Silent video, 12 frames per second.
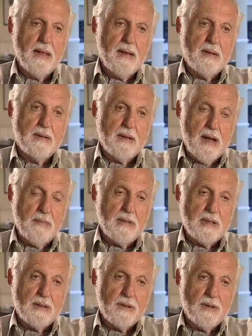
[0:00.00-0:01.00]
and
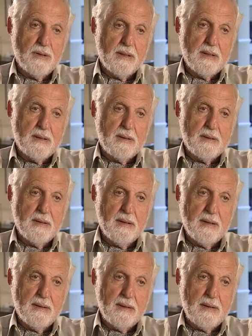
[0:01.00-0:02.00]
comment on it,
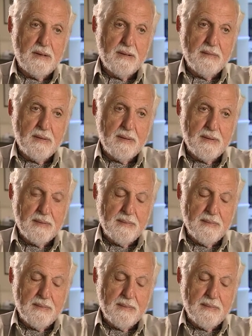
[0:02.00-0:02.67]
uh, each of us.